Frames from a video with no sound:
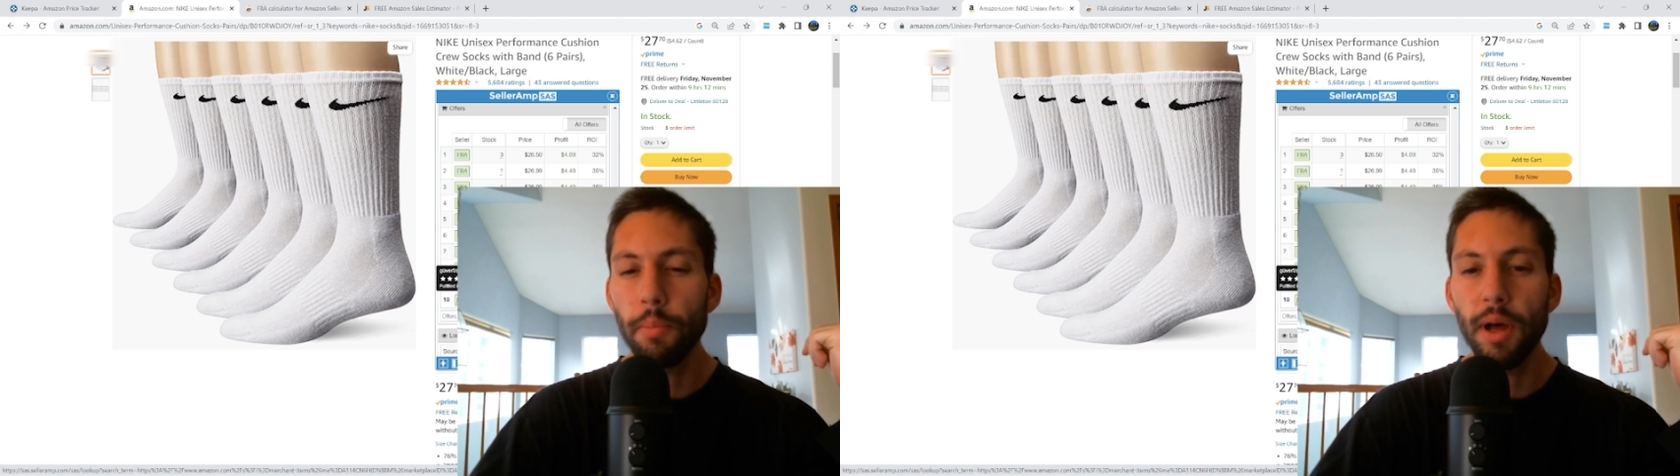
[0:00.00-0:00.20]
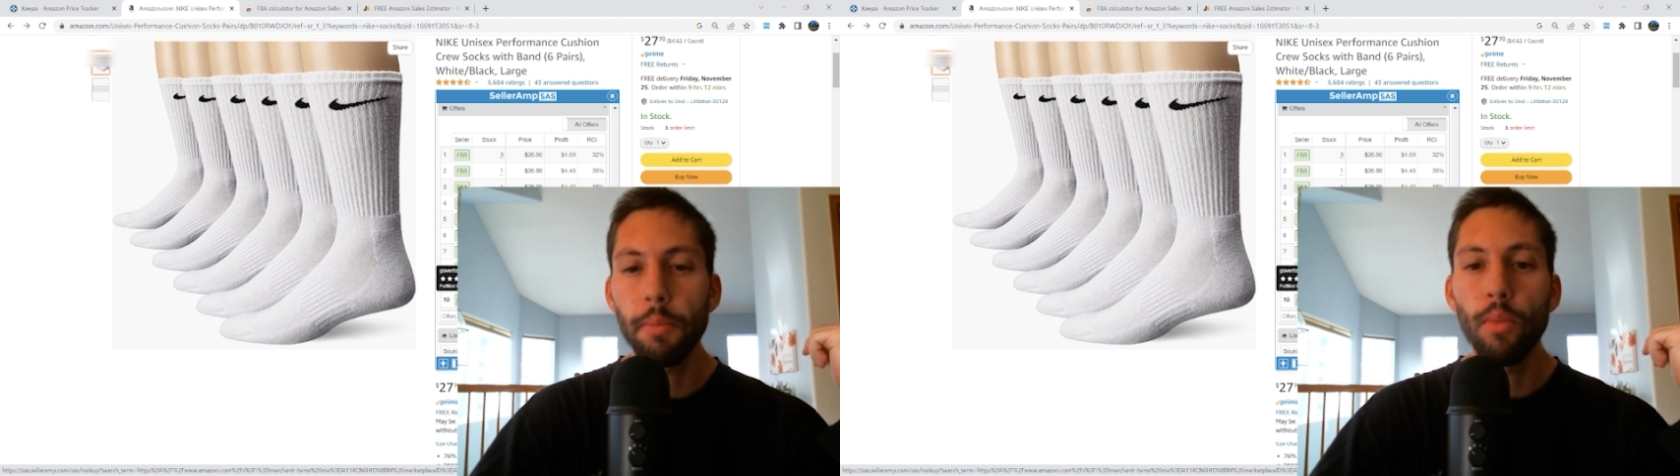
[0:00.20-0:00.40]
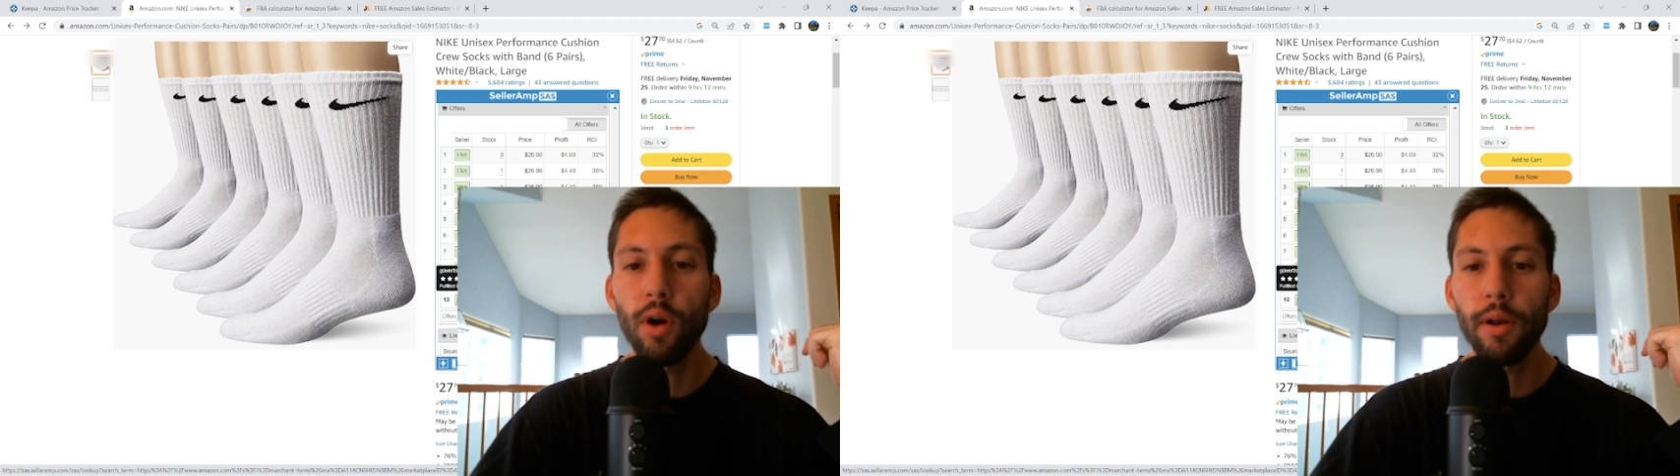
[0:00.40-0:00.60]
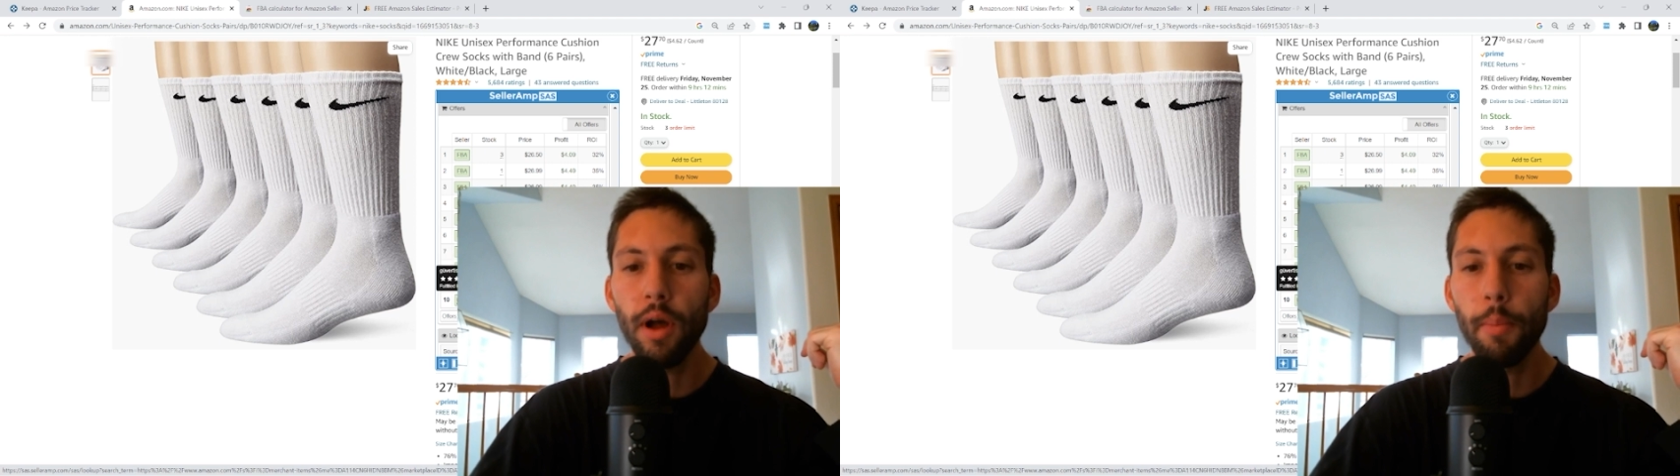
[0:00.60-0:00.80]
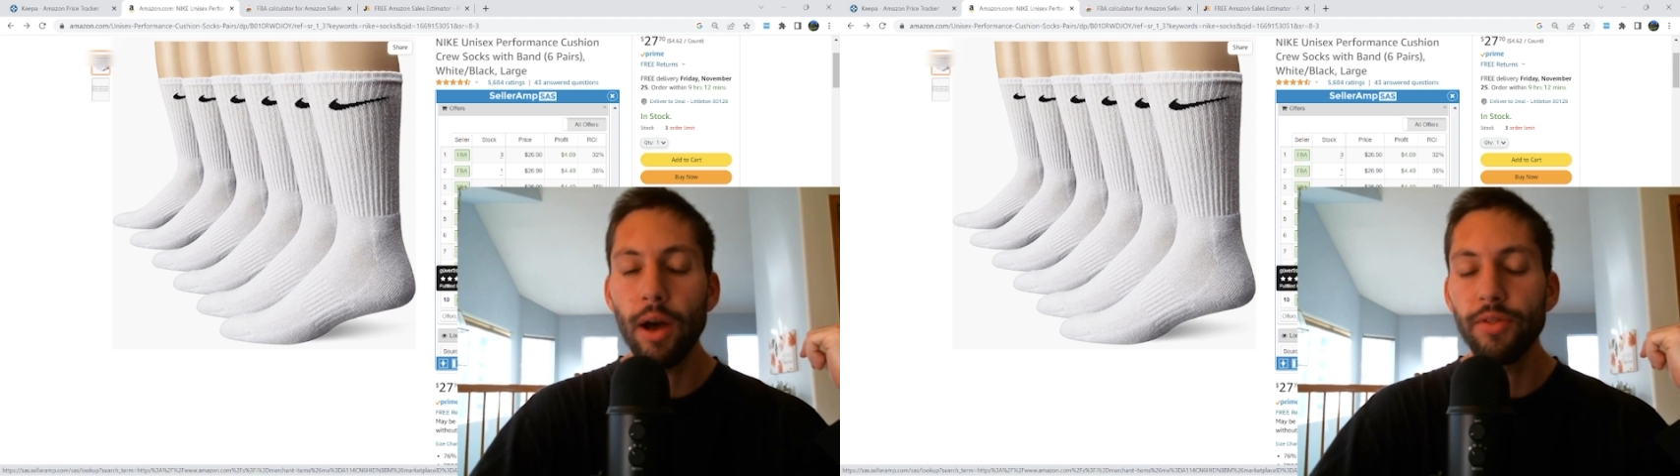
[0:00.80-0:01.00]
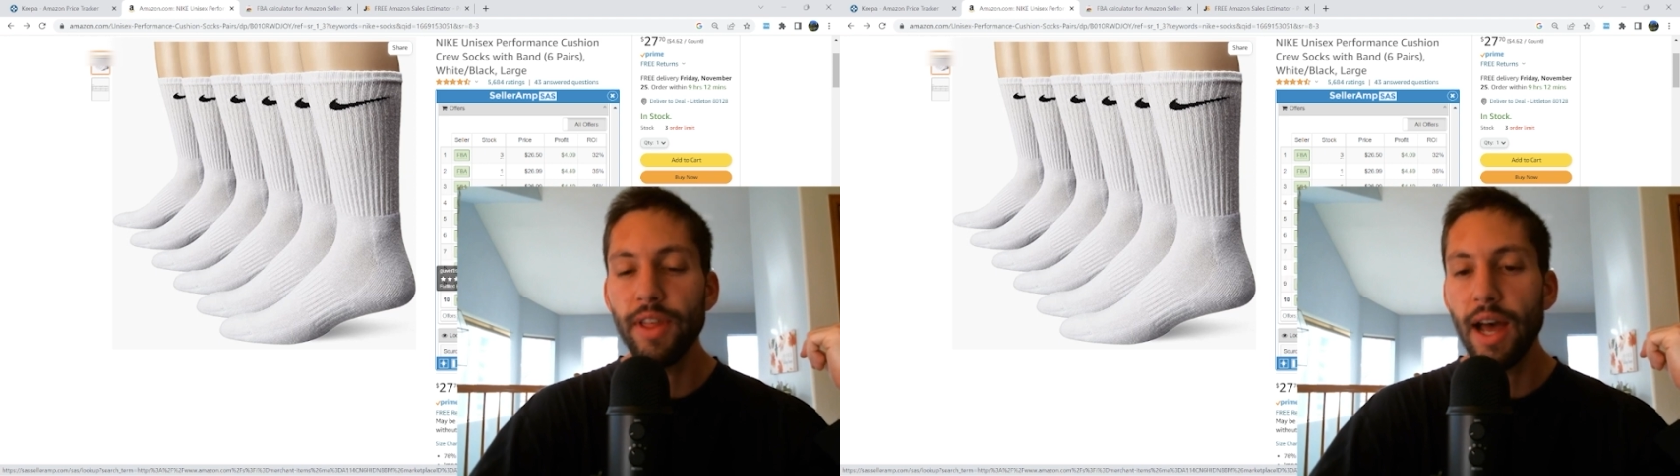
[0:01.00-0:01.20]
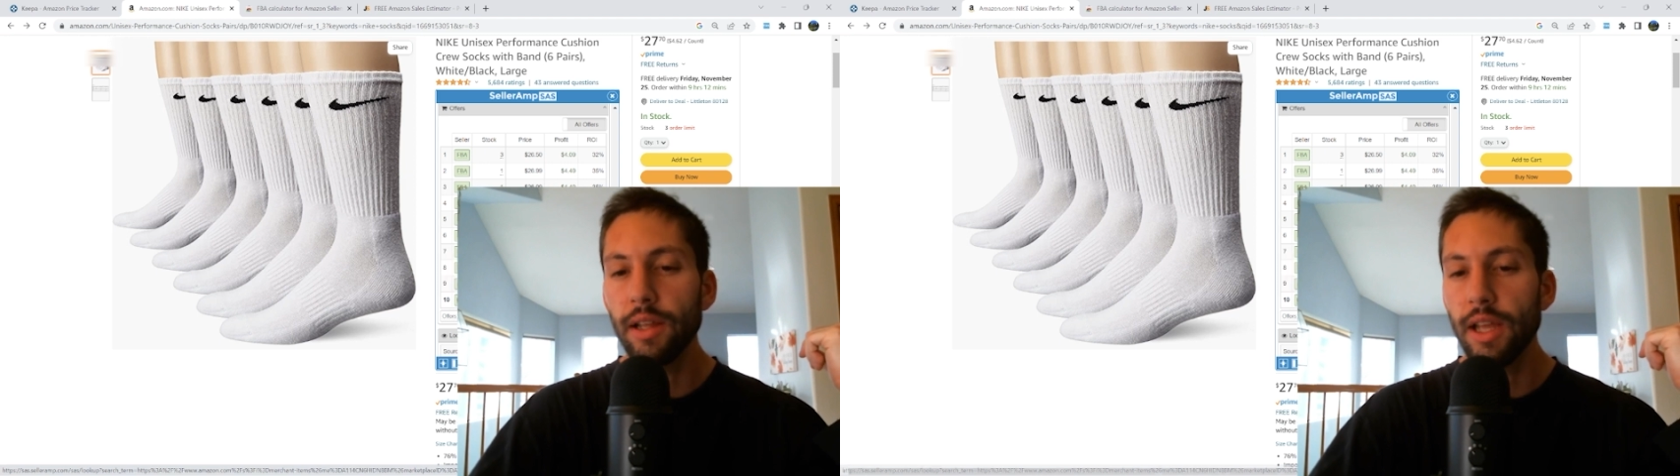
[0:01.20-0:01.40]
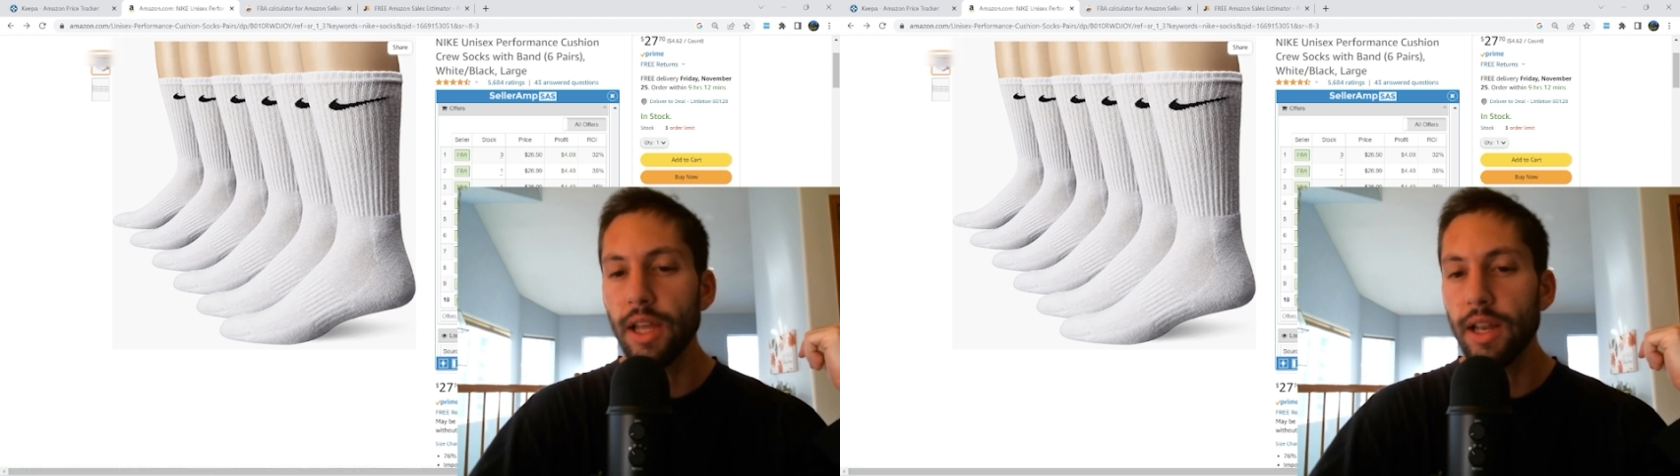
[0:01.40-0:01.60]
But more about that
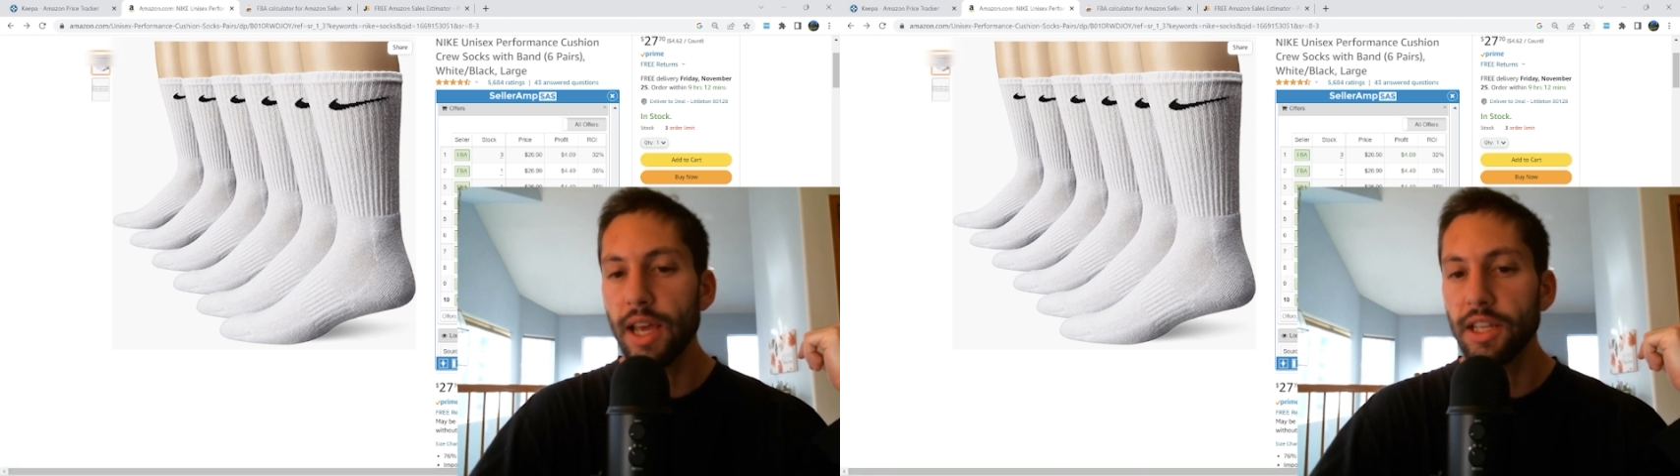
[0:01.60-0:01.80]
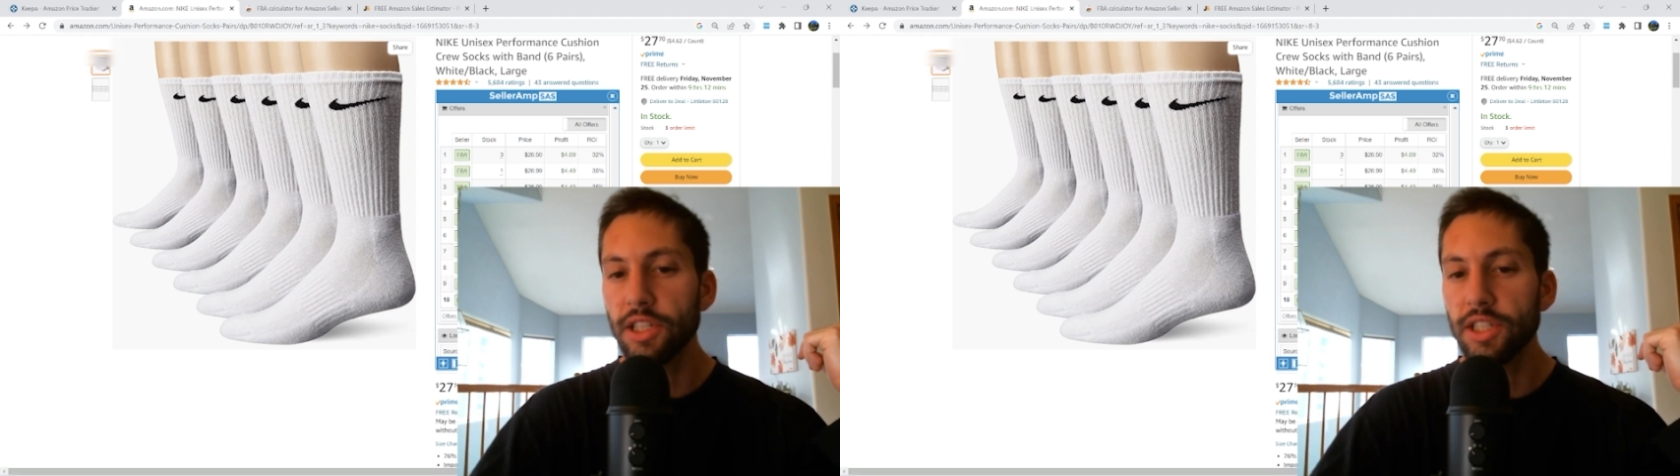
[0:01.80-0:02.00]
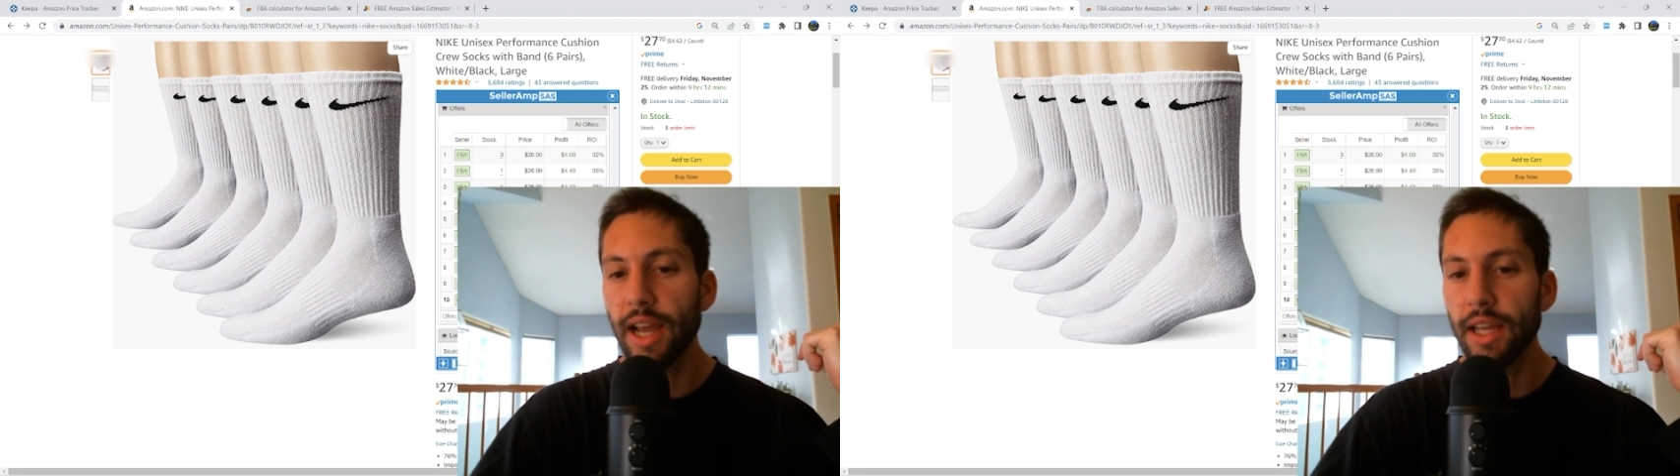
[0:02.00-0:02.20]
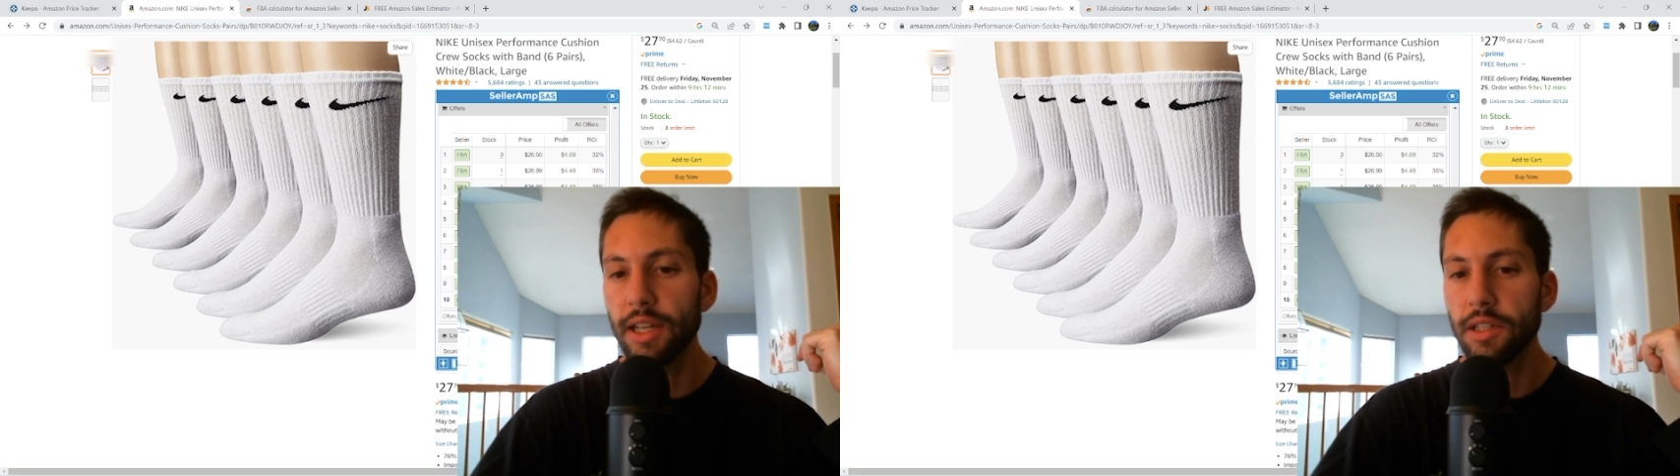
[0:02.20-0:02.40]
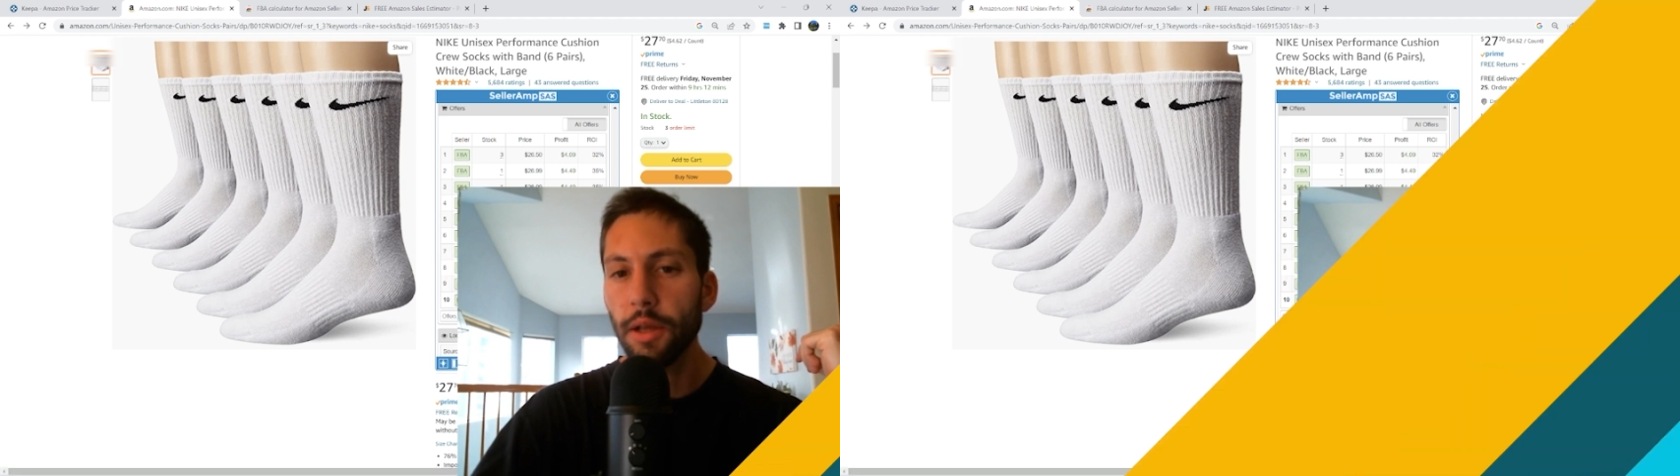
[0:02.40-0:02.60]
in a second.